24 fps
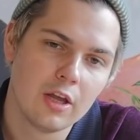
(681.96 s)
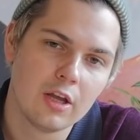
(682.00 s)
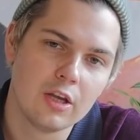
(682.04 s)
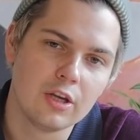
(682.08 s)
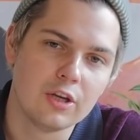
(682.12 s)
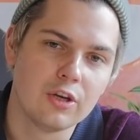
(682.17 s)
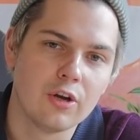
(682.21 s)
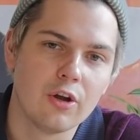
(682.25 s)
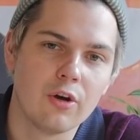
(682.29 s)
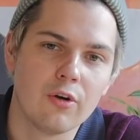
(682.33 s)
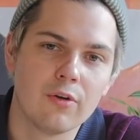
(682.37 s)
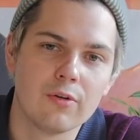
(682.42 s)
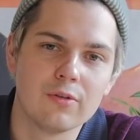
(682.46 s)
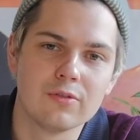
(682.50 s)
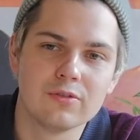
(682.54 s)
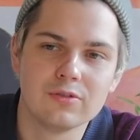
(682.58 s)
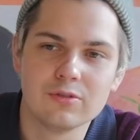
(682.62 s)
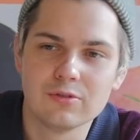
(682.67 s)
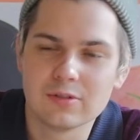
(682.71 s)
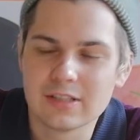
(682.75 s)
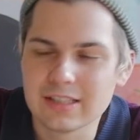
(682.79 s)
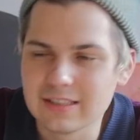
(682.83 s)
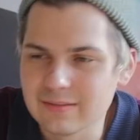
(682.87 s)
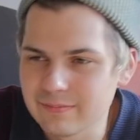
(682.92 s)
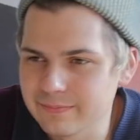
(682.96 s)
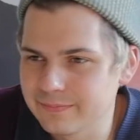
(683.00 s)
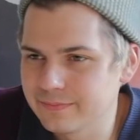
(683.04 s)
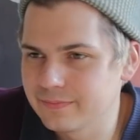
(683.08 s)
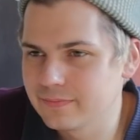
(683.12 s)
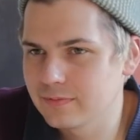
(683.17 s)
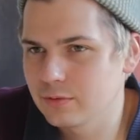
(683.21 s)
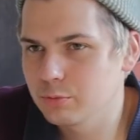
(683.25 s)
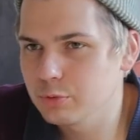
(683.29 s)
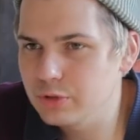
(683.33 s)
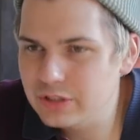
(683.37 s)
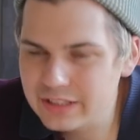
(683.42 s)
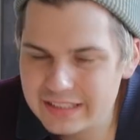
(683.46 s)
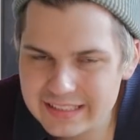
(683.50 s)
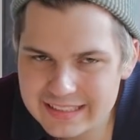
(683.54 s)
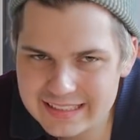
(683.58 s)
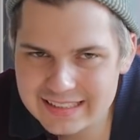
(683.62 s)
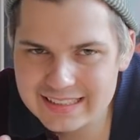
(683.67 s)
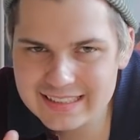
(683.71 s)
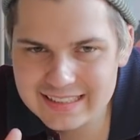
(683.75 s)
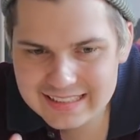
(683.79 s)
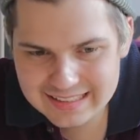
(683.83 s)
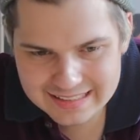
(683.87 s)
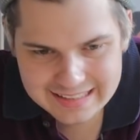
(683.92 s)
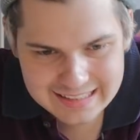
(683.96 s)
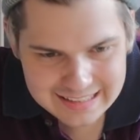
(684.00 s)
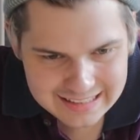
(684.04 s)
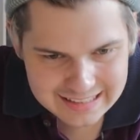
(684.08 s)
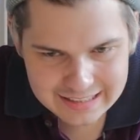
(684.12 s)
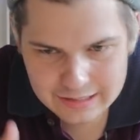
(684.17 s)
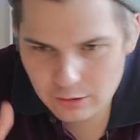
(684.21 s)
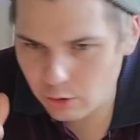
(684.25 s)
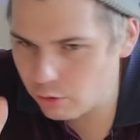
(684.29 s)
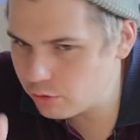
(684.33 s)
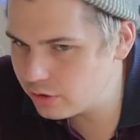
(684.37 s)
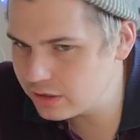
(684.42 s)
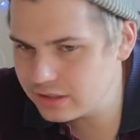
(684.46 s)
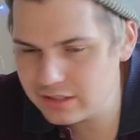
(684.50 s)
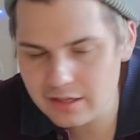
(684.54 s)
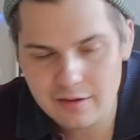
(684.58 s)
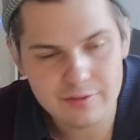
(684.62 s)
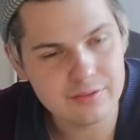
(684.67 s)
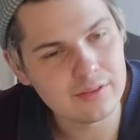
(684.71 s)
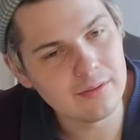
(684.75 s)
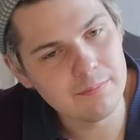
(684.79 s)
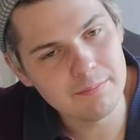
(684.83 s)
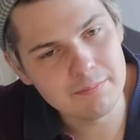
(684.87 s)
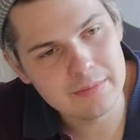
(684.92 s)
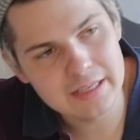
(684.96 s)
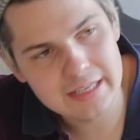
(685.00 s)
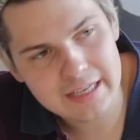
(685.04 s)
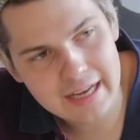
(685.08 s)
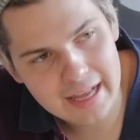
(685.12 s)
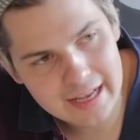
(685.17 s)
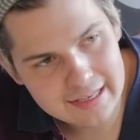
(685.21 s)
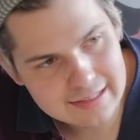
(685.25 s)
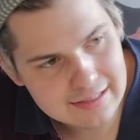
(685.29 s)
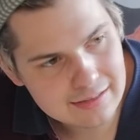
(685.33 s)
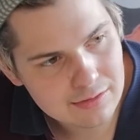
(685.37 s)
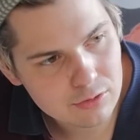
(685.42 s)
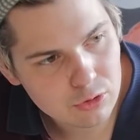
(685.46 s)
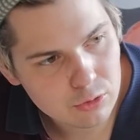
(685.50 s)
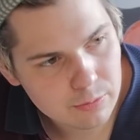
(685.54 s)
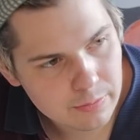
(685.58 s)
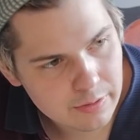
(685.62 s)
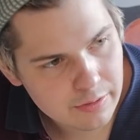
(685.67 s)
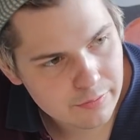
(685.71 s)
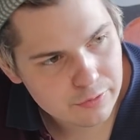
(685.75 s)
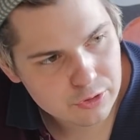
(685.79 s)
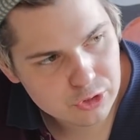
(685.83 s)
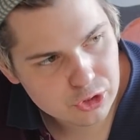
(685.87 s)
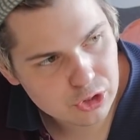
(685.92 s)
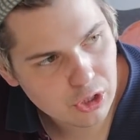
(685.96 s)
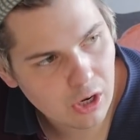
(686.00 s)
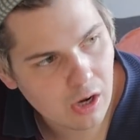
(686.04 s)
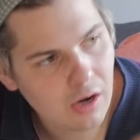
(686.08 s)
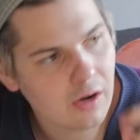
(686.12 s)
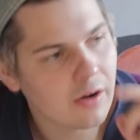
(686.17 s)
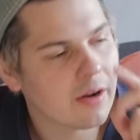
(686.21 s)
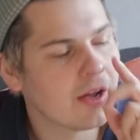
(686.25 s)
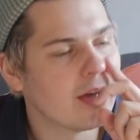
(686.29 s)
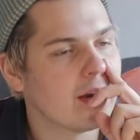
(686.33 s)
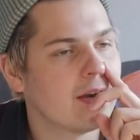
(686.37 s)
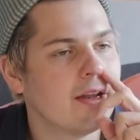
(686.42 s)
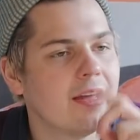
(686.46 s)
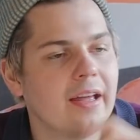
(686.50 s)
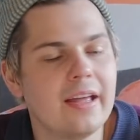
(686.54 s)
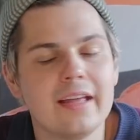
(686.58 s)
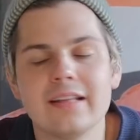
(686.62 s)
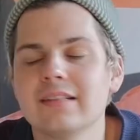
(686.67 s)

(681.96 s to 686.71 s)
You know, you can really see all the stuff. The meat has a little bit of a char on it.